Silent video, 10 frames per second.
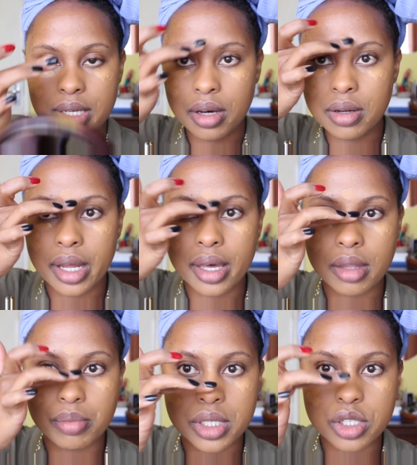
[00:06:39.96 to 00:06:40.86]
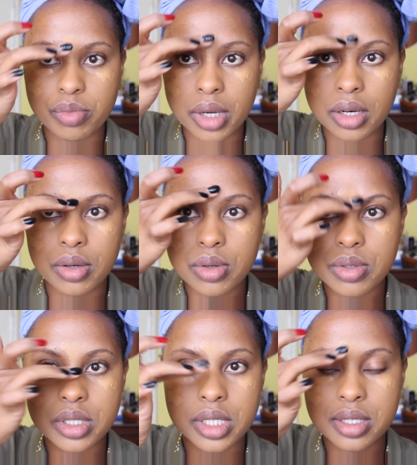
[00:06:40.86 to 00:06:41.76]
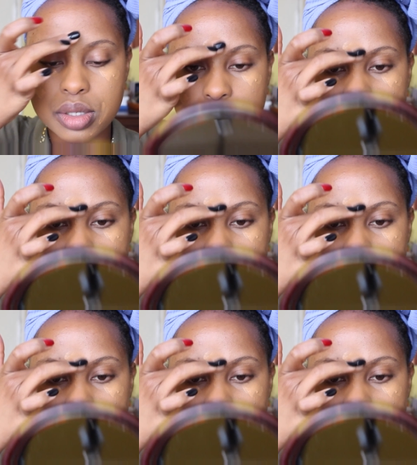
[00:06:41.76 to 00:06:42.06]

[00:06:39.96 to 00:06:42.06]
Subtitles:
it down like the bridge of my nose just